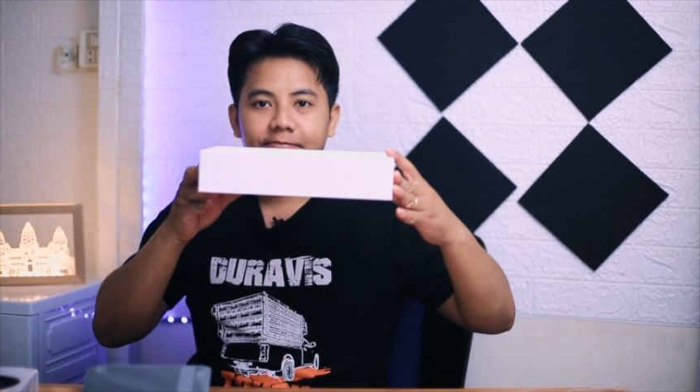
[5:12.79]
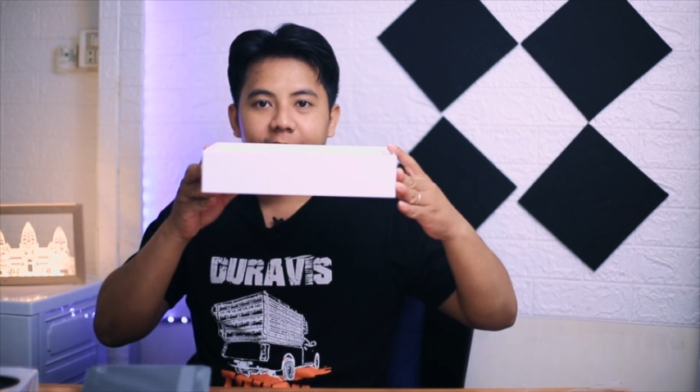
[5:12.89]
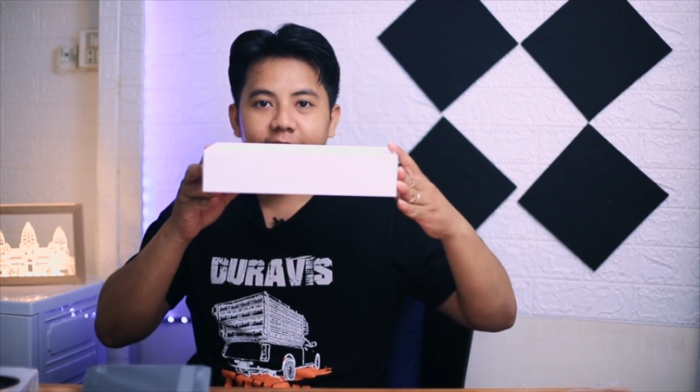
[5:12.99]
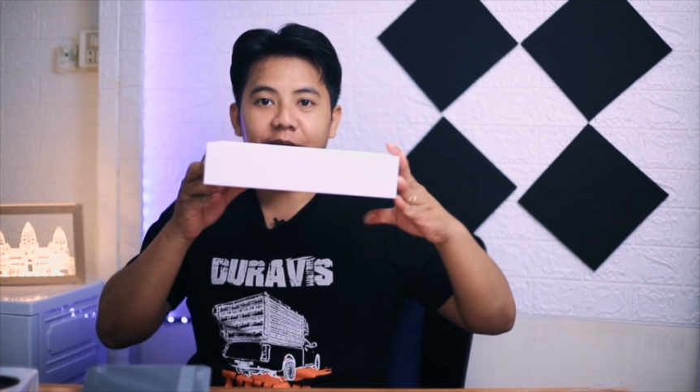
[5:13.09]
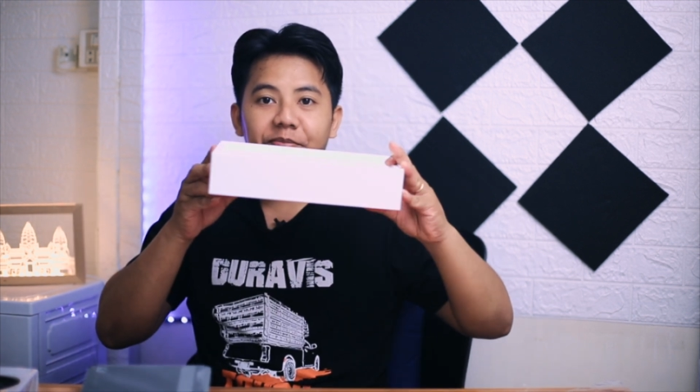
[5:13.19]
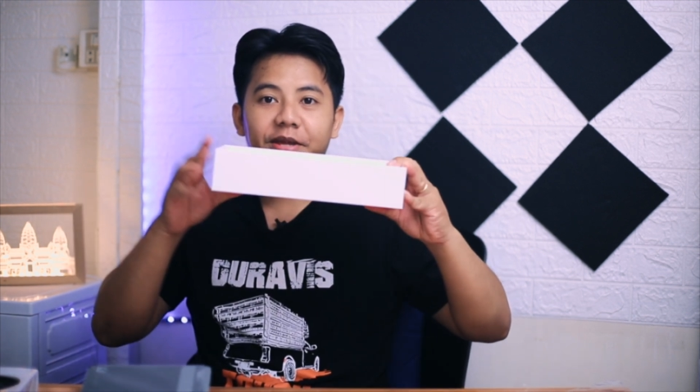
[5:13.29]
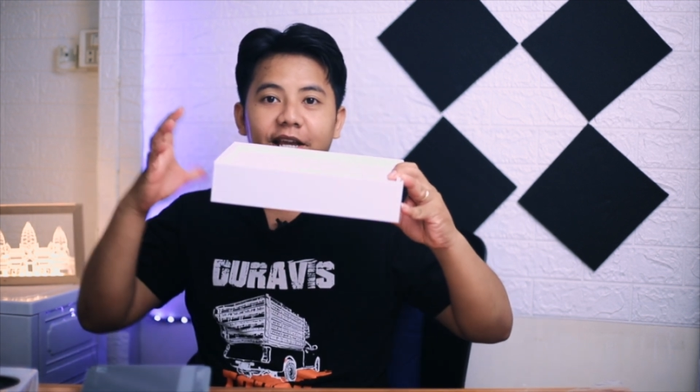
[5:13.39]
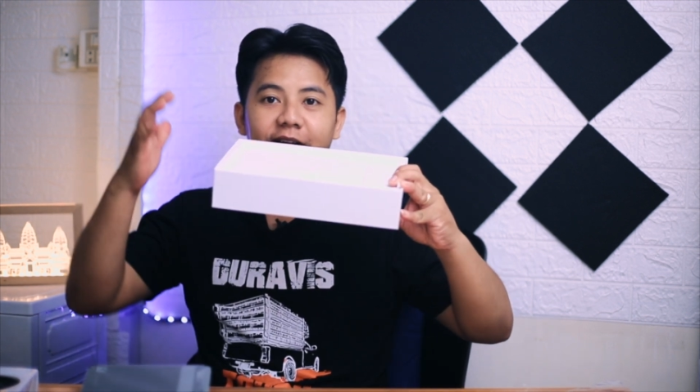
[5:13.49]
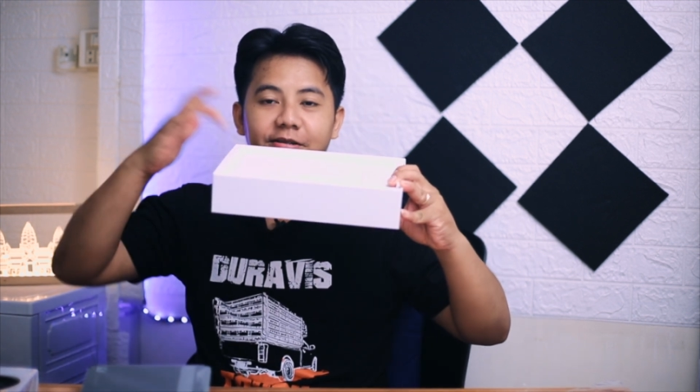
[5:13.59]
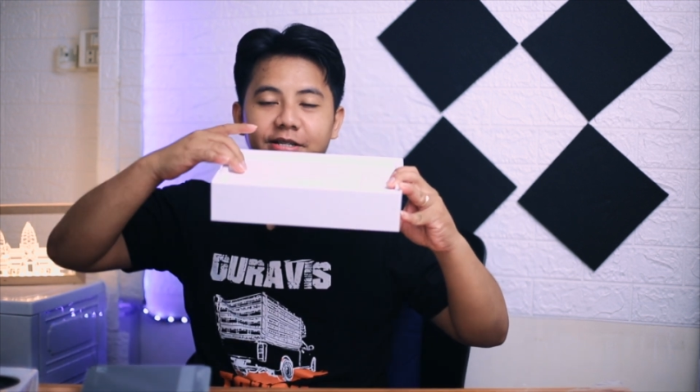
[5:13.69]
something
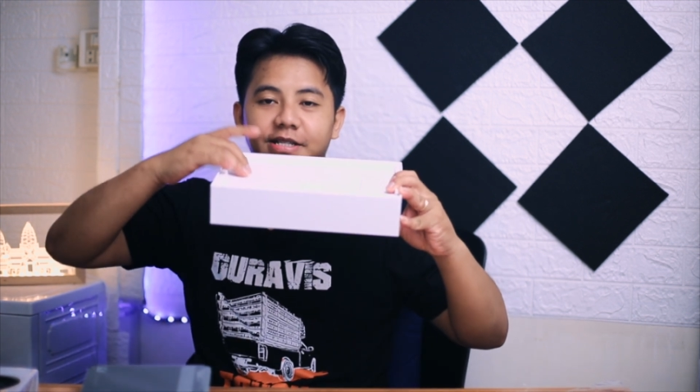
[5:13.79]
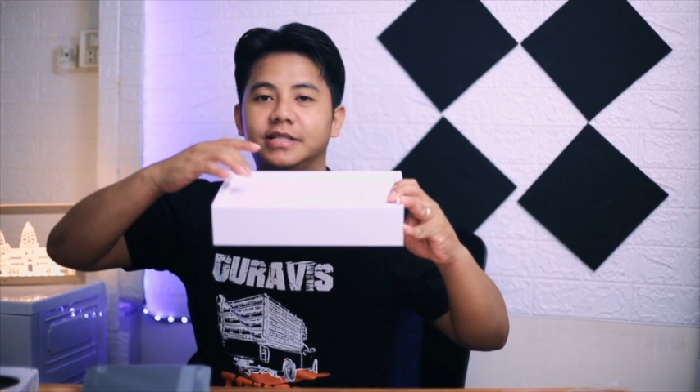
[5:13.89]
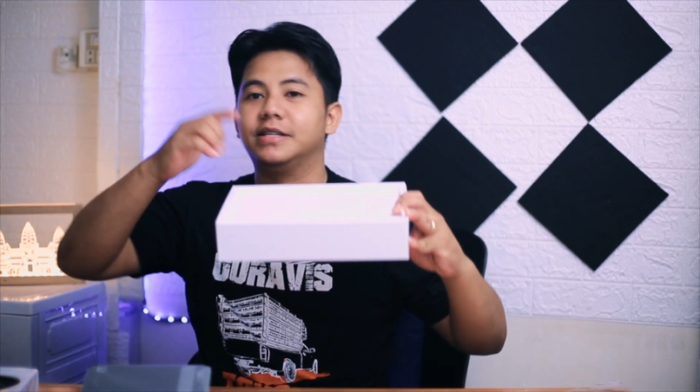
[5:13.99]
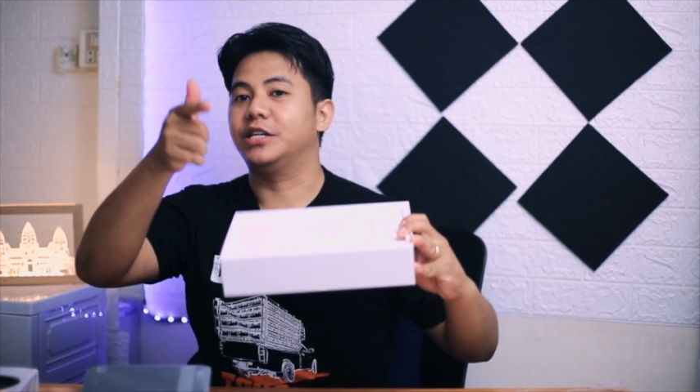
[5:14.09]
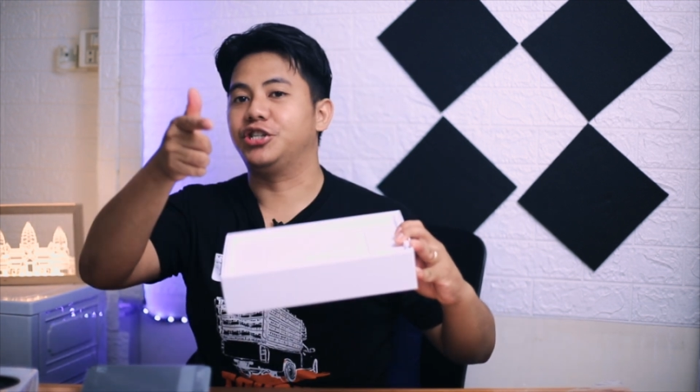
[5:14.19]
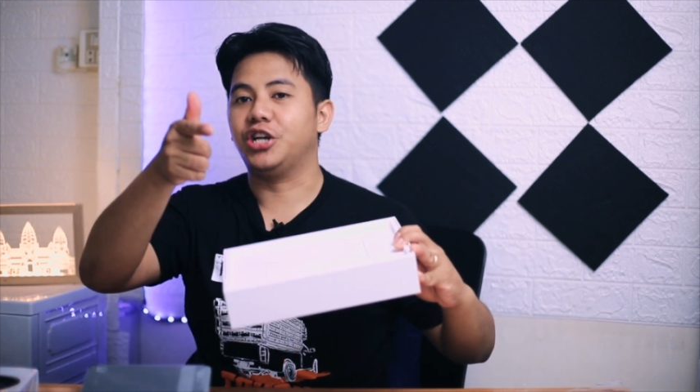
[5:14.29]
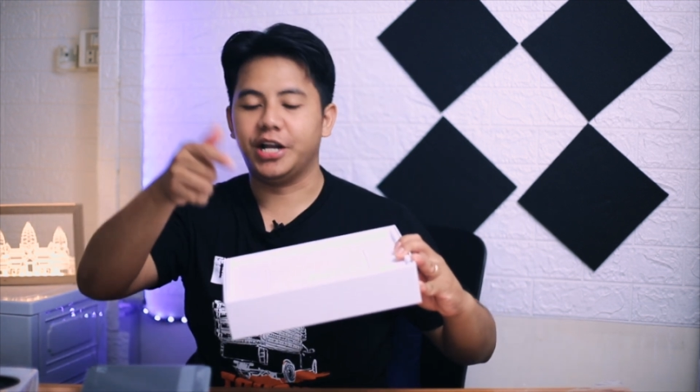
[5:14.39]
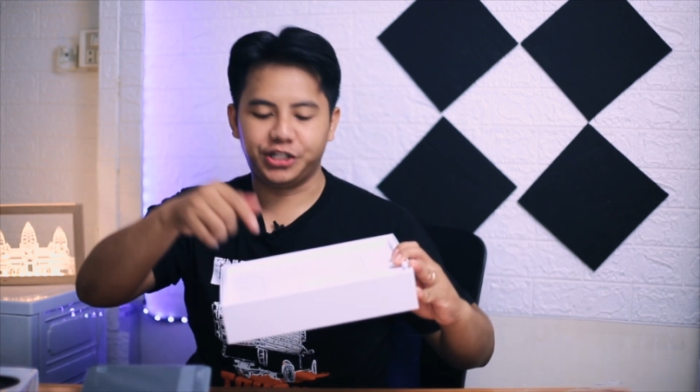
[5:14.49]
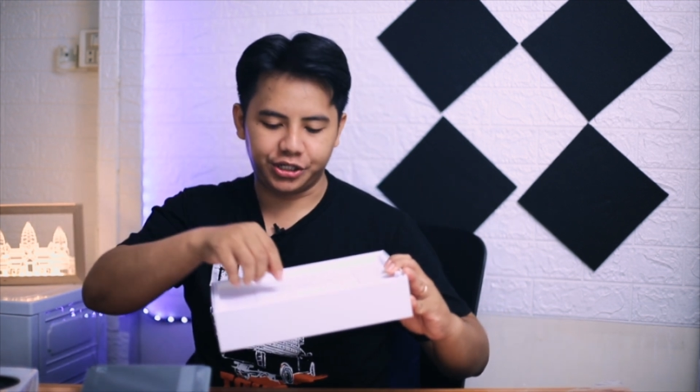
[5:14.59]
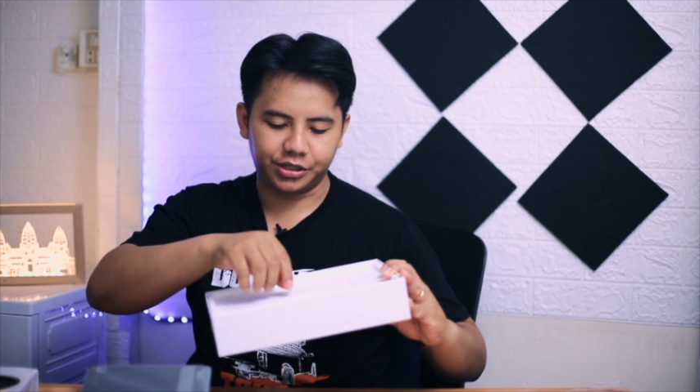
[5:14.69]
else, a
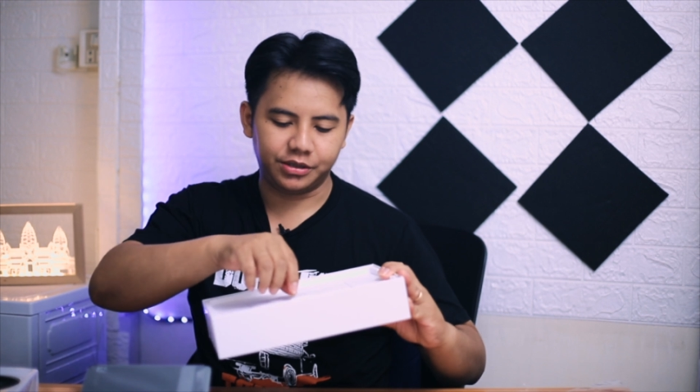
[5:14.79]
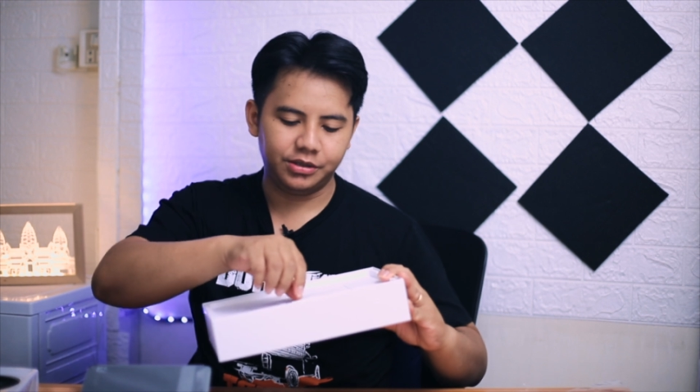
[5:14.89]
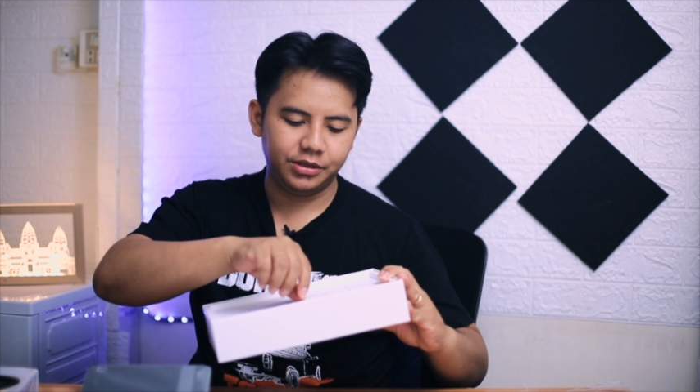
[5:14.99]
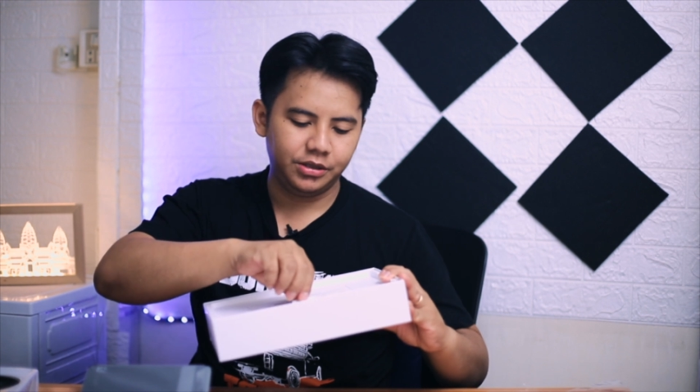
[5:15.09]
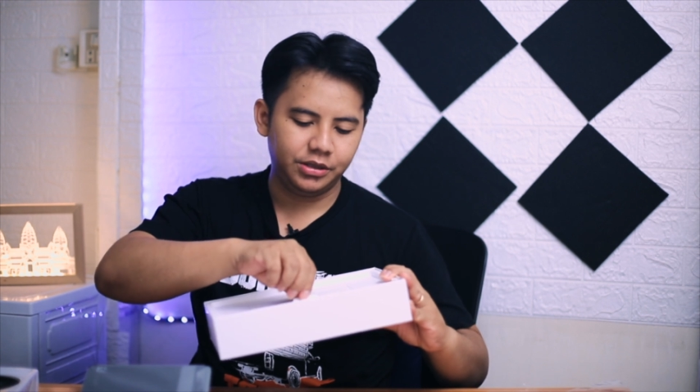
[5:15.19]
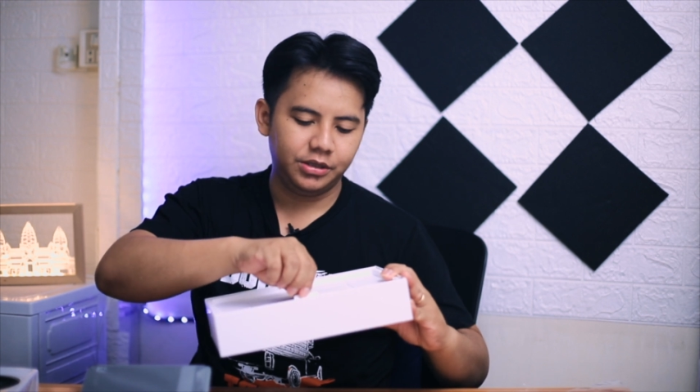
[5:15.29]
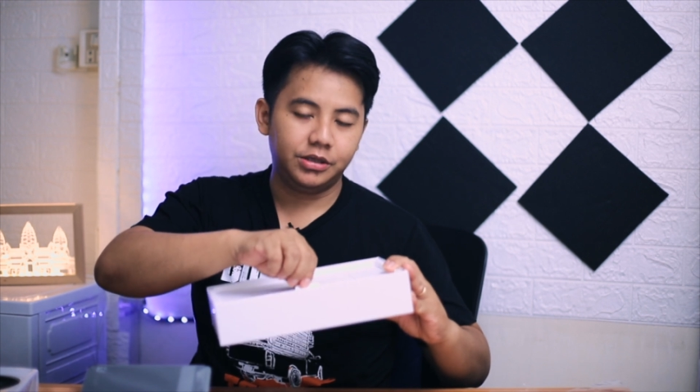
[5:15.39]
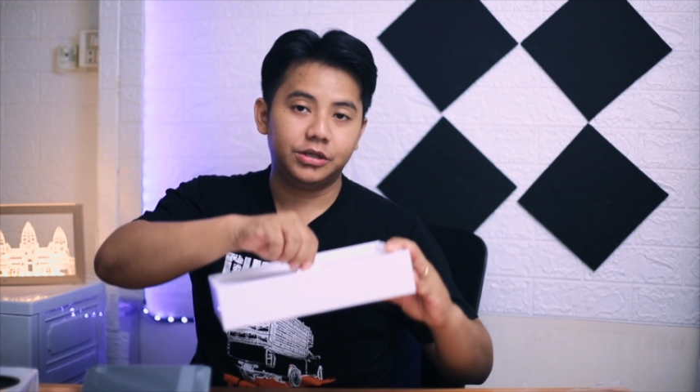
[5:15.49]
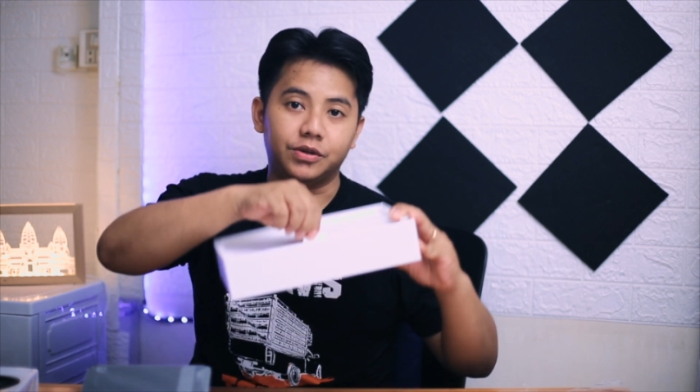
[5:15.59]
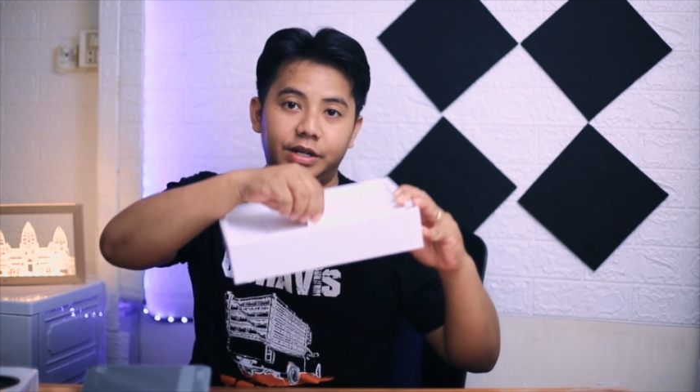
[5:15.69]
charger.
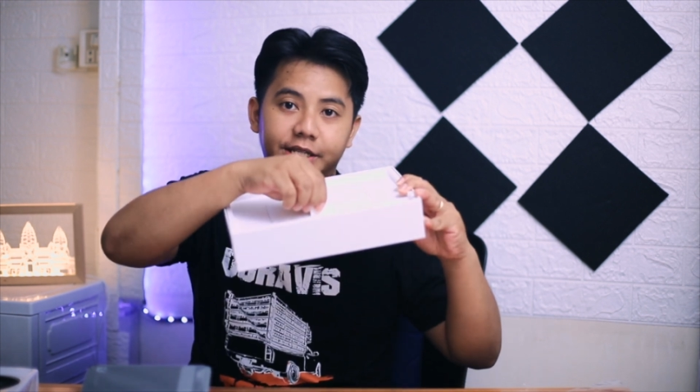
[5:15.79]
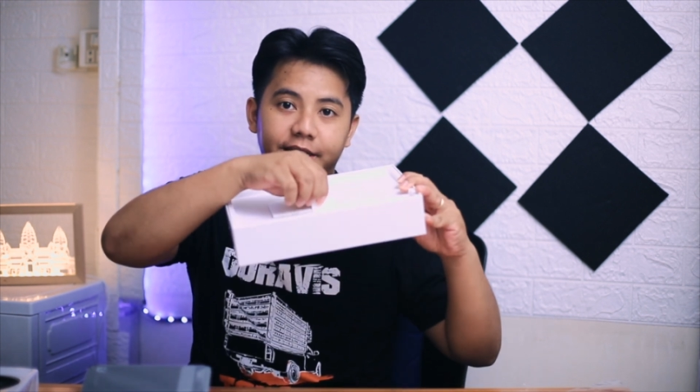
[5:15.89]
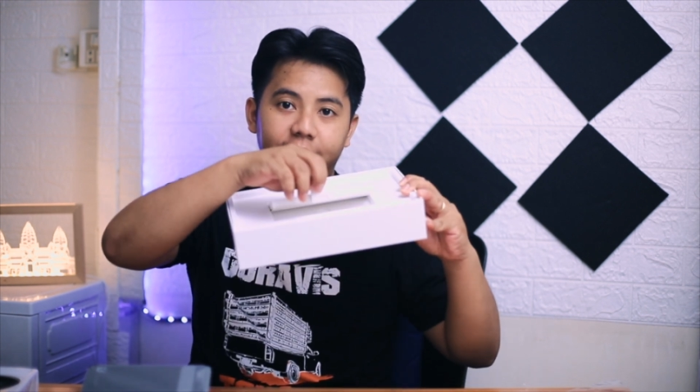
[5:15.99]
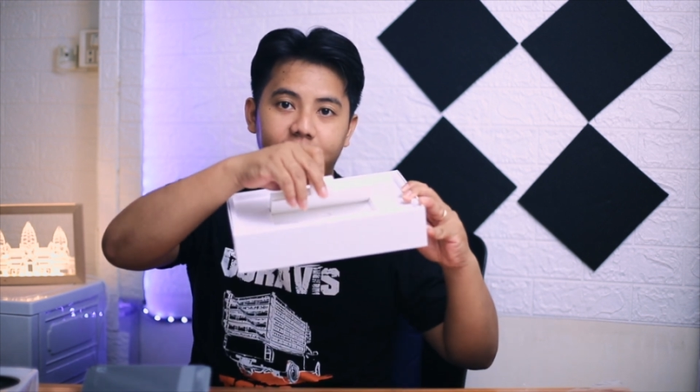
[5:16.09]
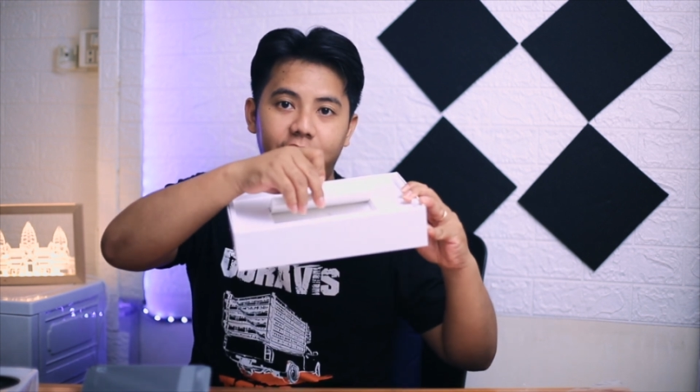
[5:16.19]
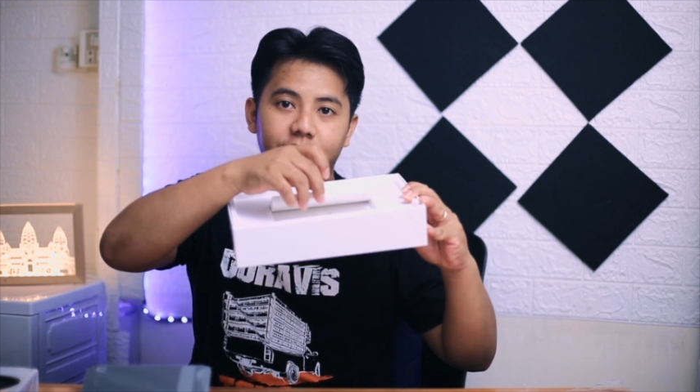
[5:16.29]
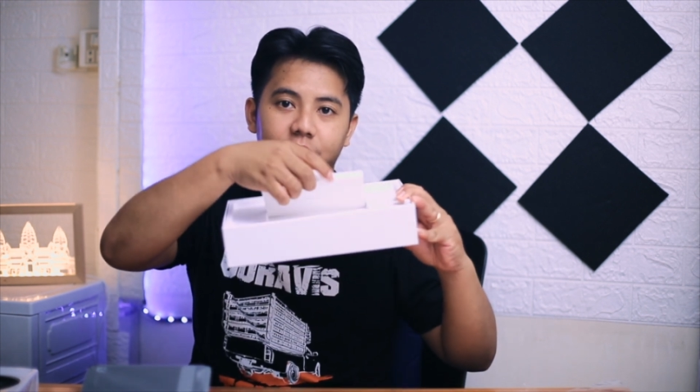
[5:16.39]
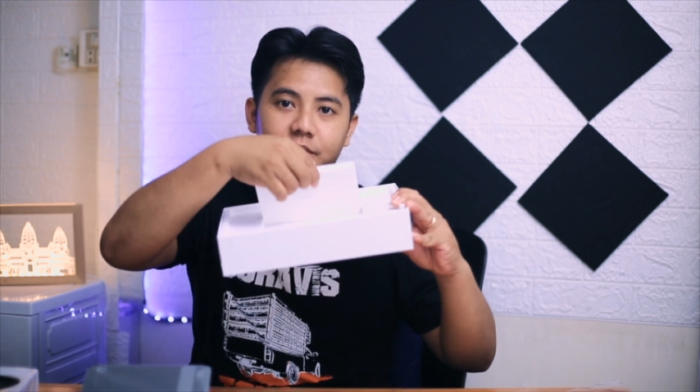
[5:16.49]
So let's take out,